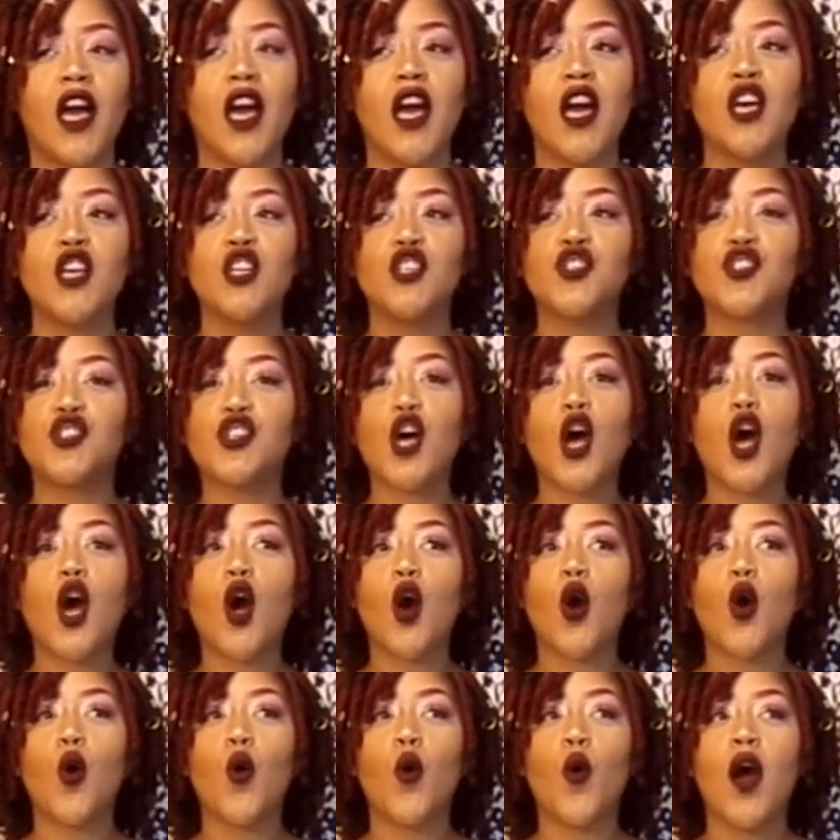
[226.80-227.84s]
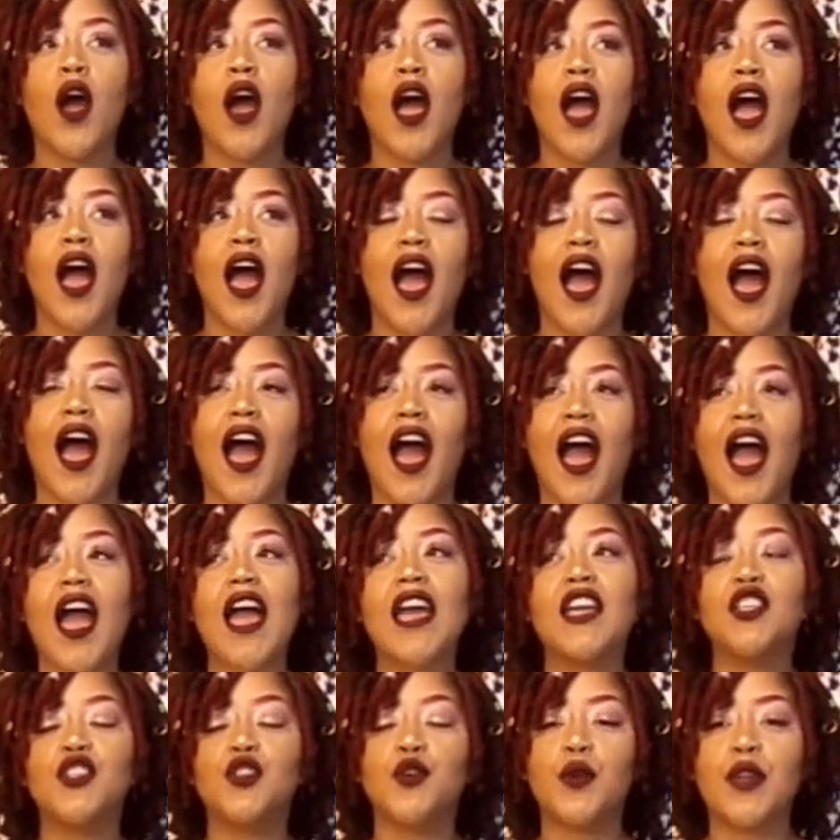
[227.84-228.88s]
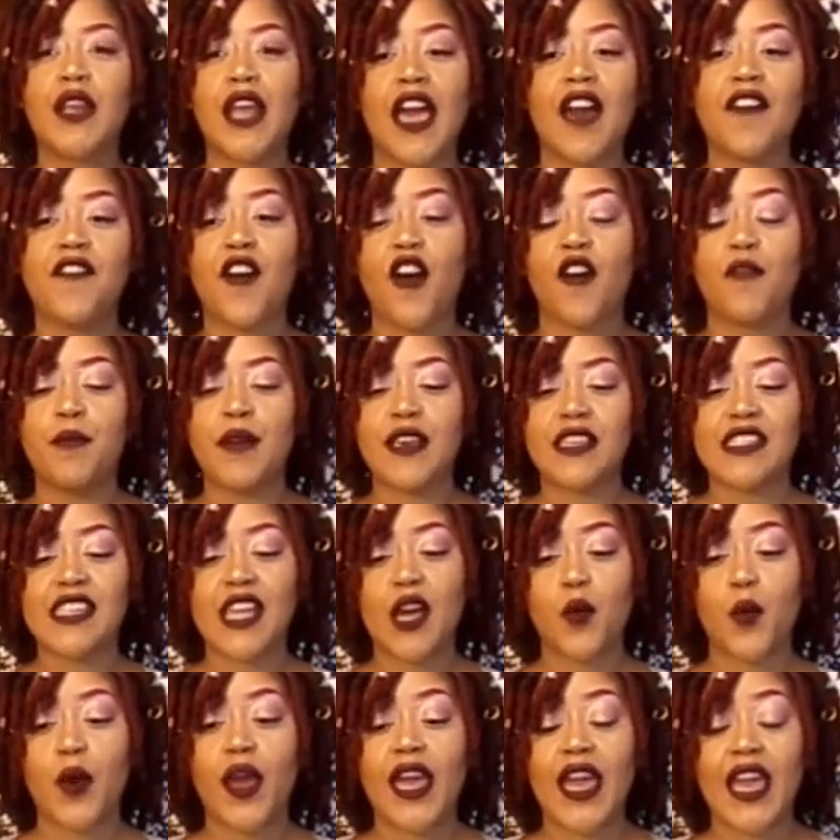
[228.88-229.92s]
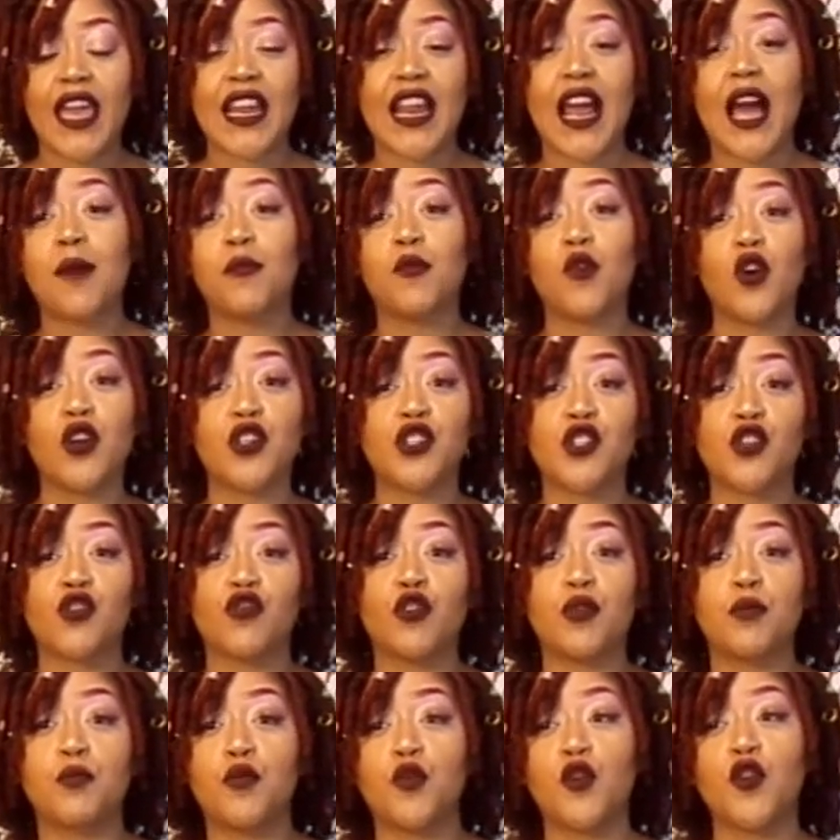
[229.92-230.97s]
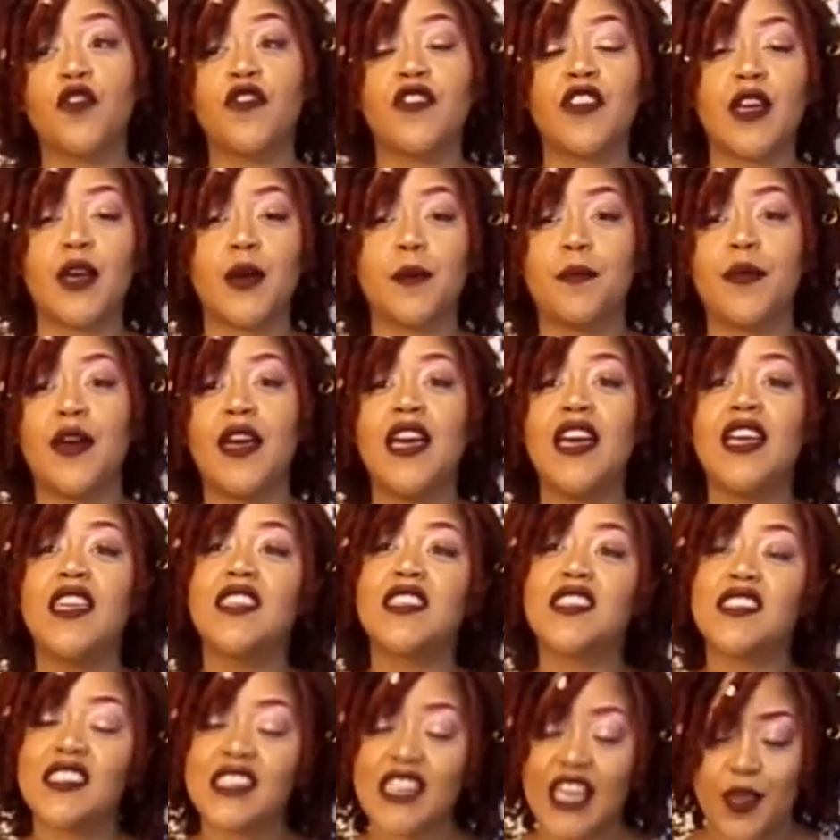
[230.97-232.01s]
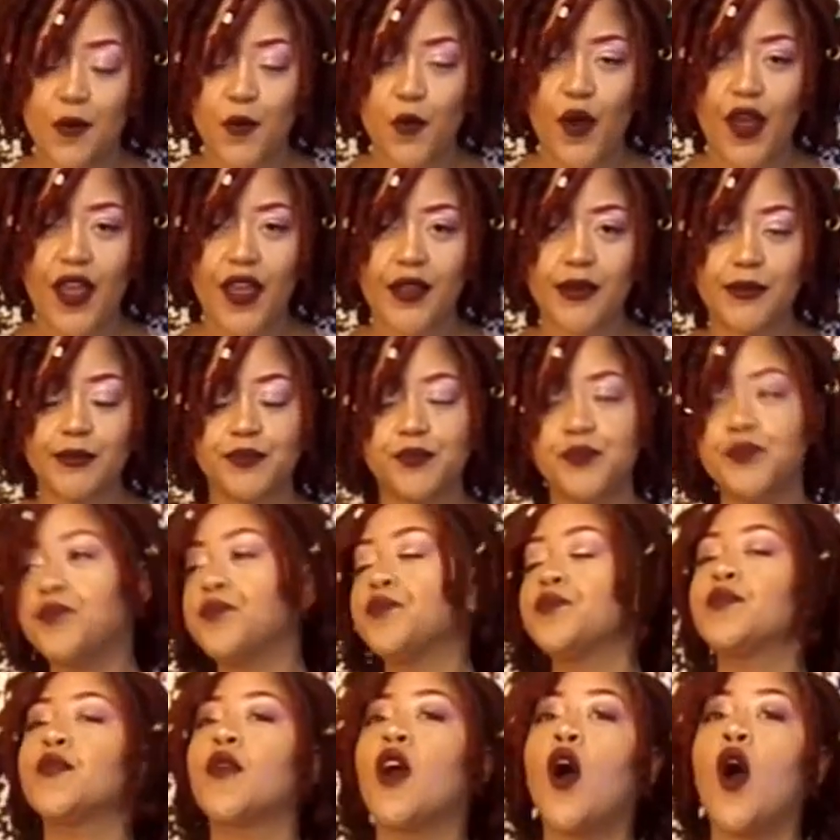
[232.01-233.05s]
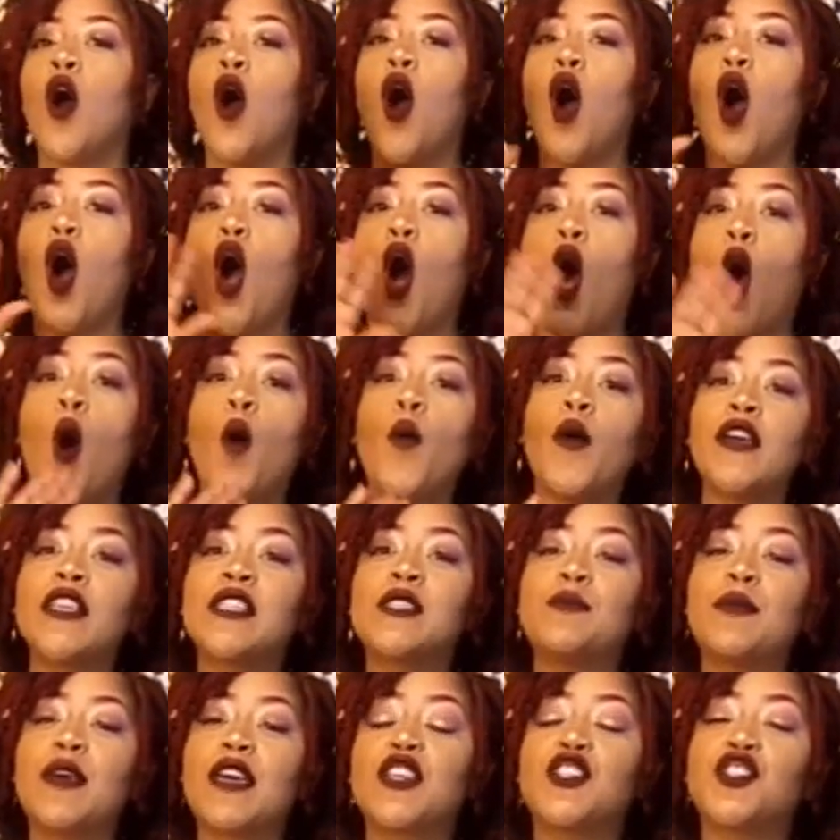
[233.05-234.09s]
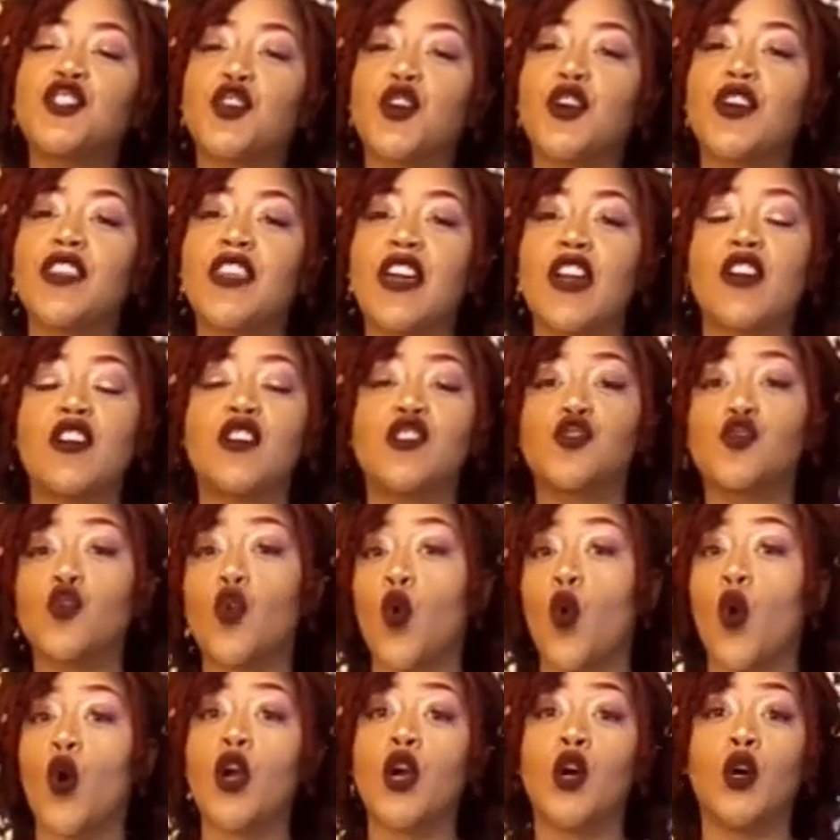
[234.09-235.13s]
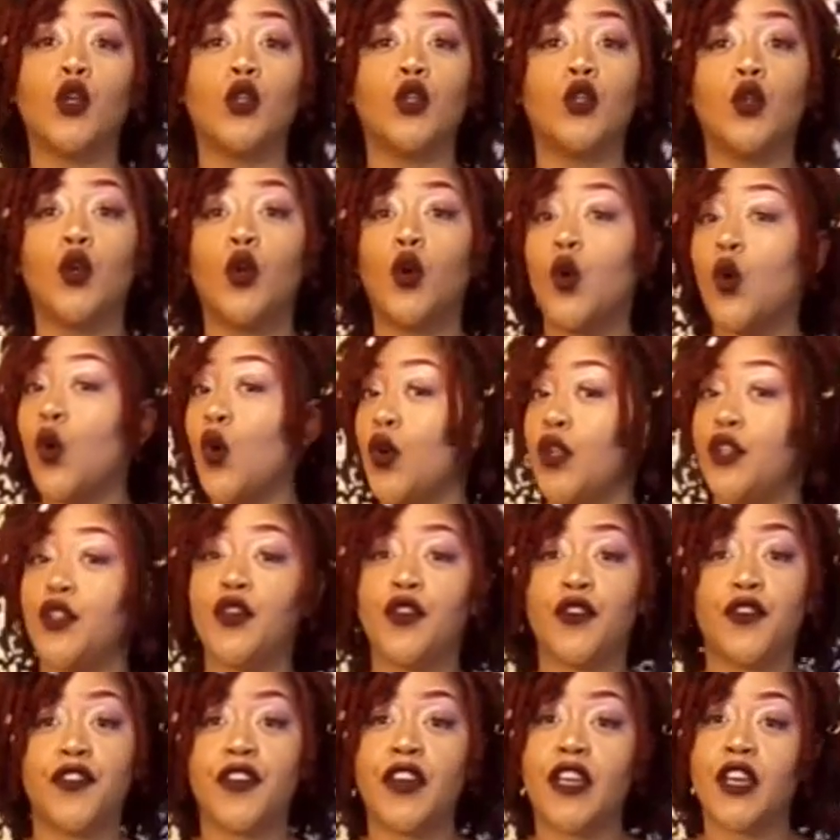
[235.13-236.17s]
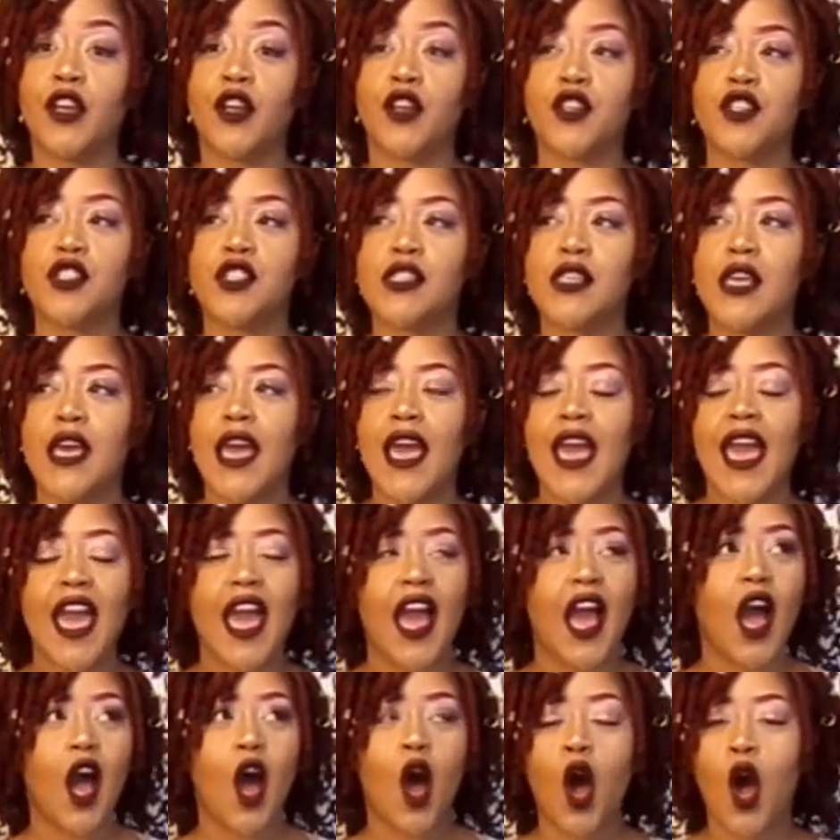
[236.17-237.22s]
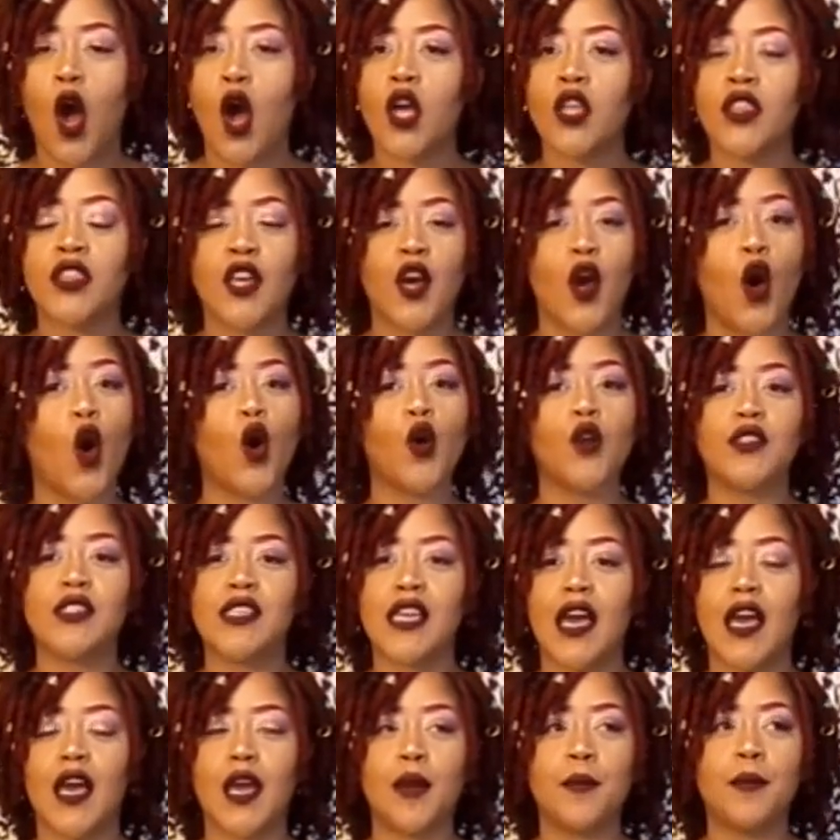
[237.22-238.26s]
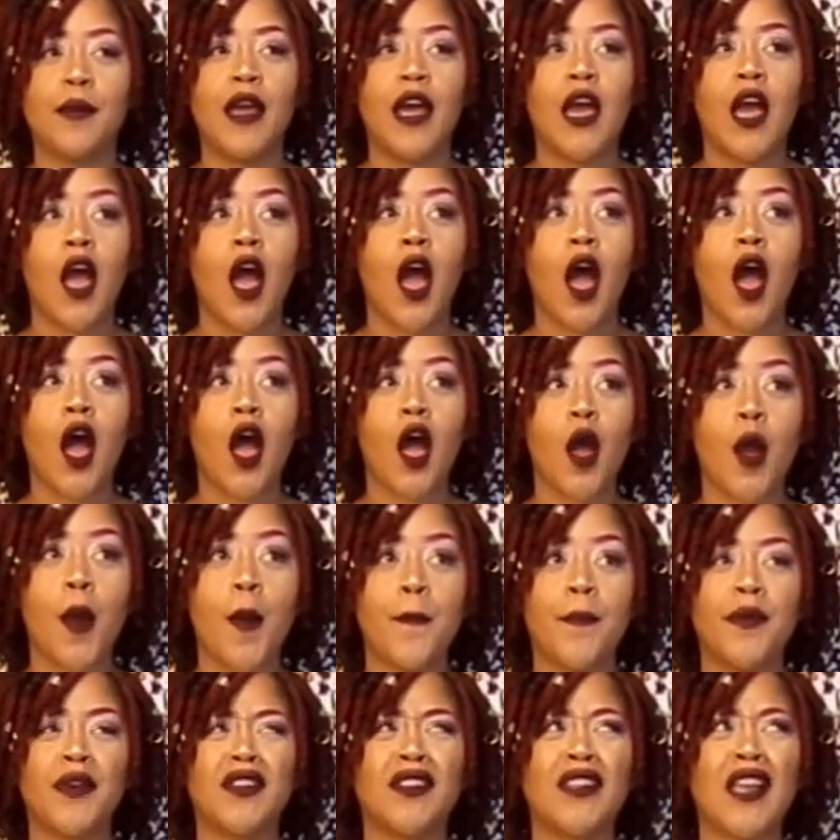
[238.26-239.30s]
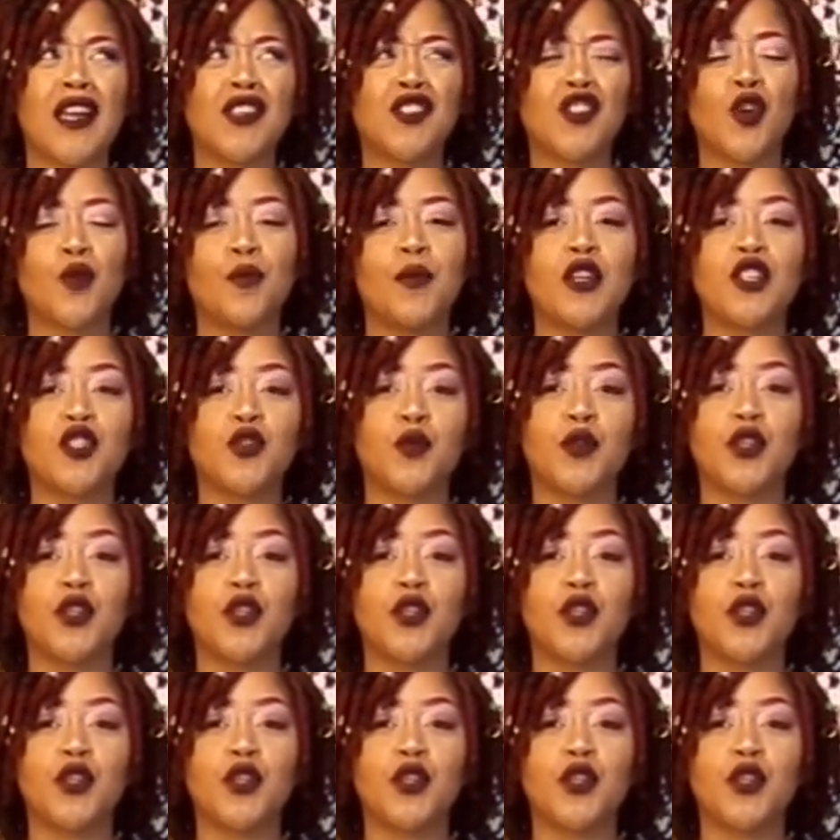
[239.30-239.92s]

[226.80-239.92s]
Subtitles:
So, I do it half off base that way, and I'm going to remove them the same way. Always make sure there is oil on your fingers the whole time. Not so much when